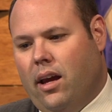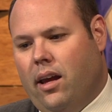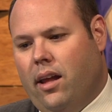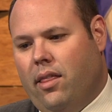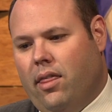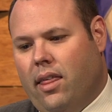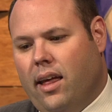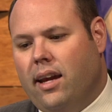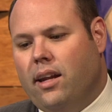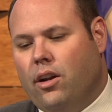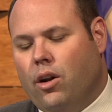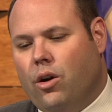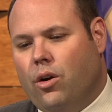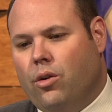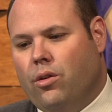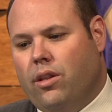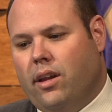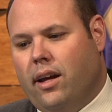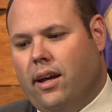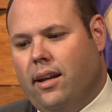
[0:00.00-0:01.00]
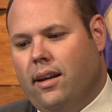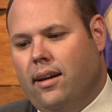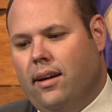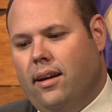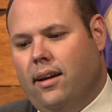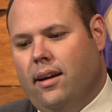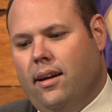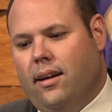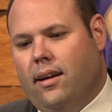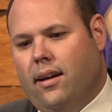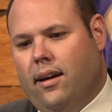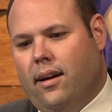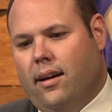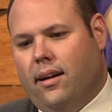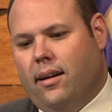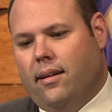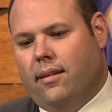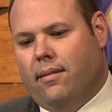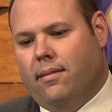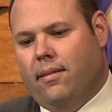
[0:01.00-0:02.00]
They know that
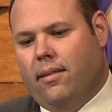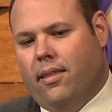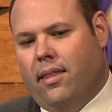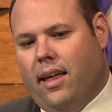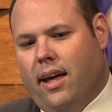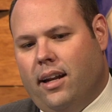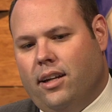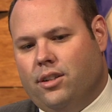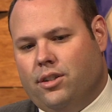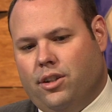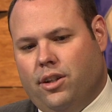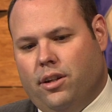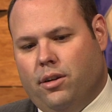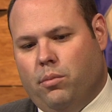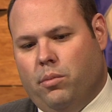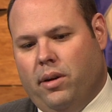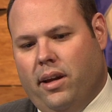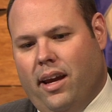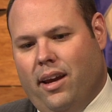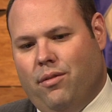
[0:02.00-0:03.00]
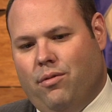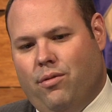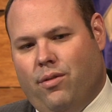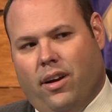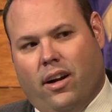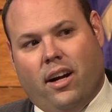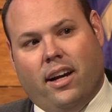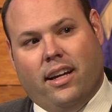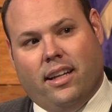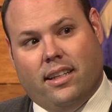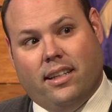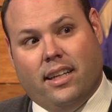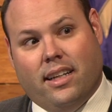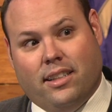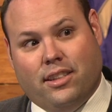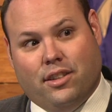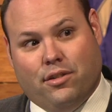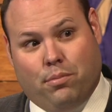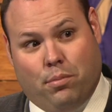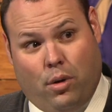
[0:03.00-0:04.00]
uh, that is going to be a very
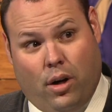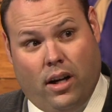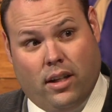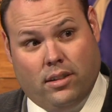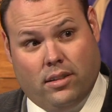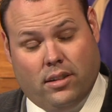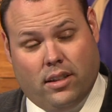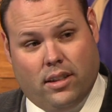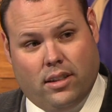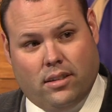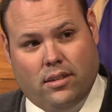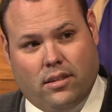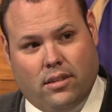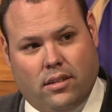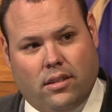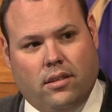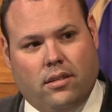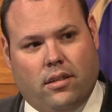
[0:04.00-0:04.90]
intensive process,